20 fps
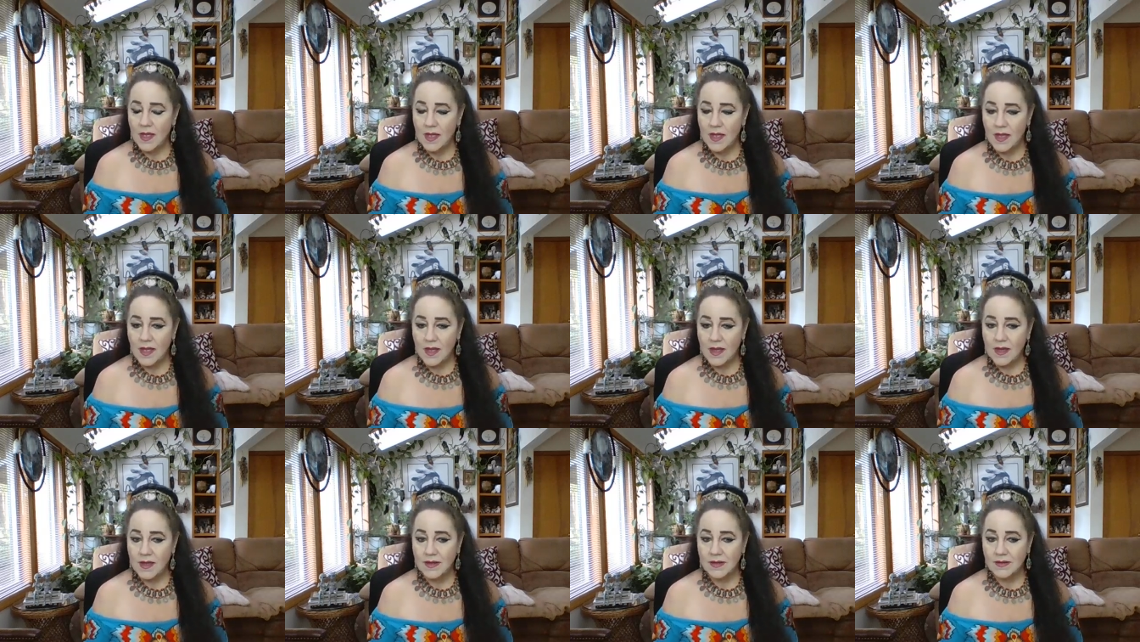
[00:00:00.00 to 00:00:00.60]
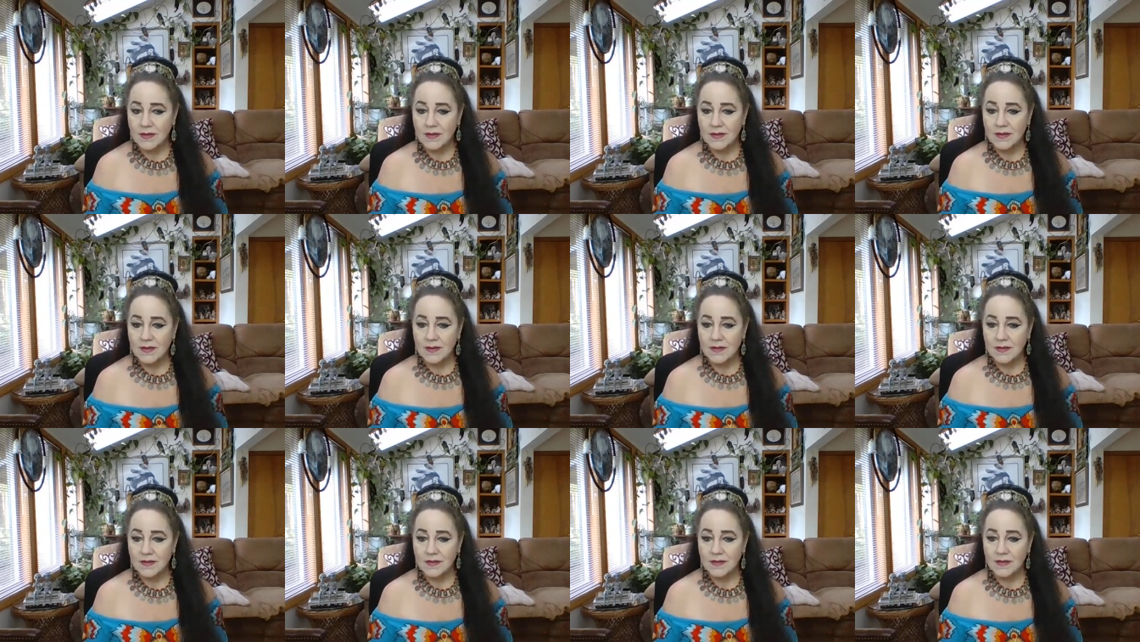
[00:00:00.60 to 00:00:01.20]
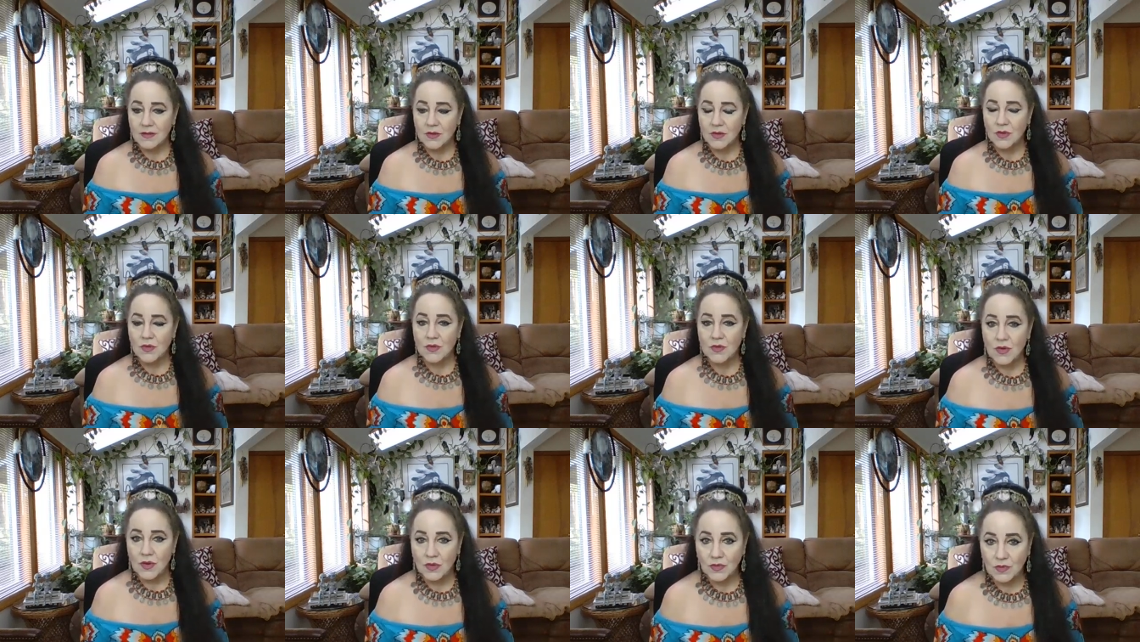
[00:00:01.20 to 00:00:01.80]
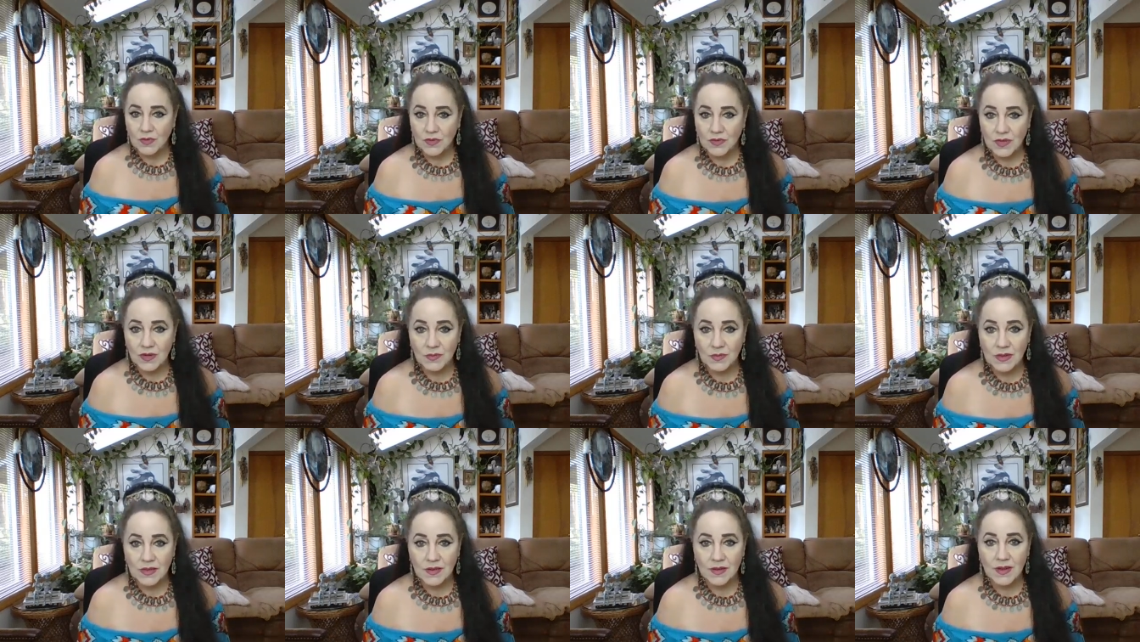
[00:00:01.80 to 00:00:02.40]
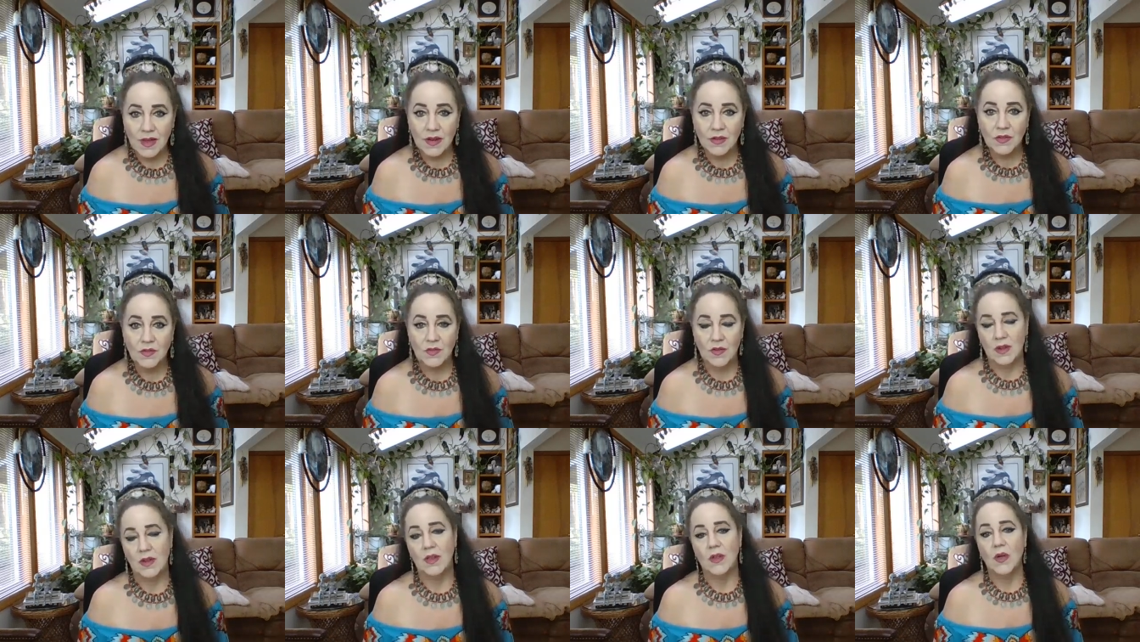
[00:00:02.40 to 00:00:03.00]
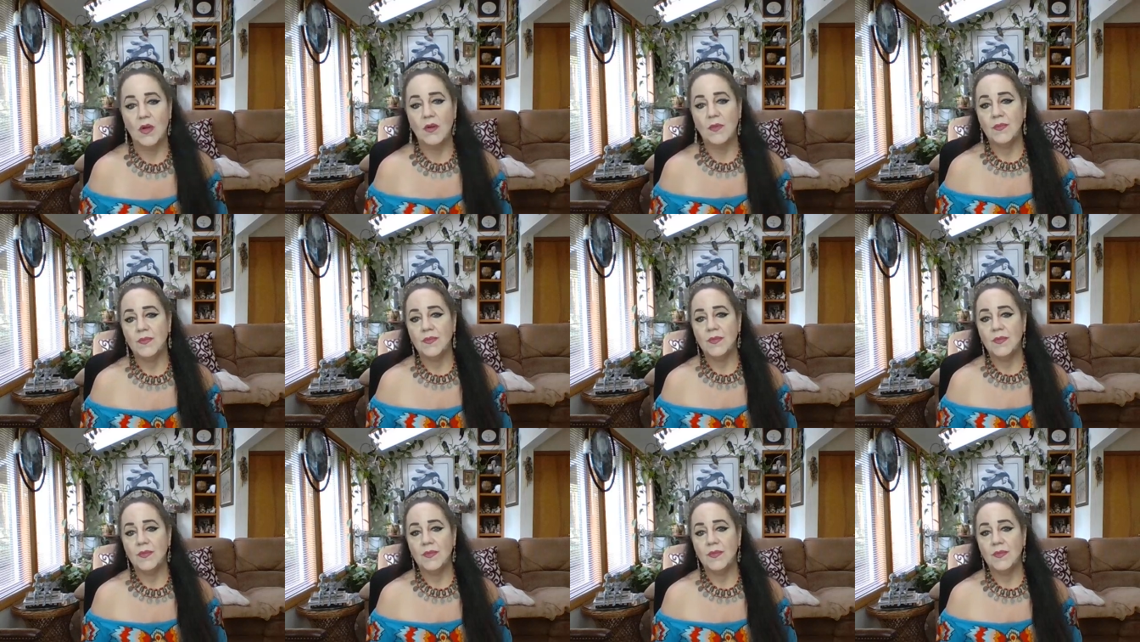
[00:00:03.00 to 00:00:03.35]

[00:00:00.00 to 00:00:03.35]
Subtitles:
And who knows what's going to be the next video.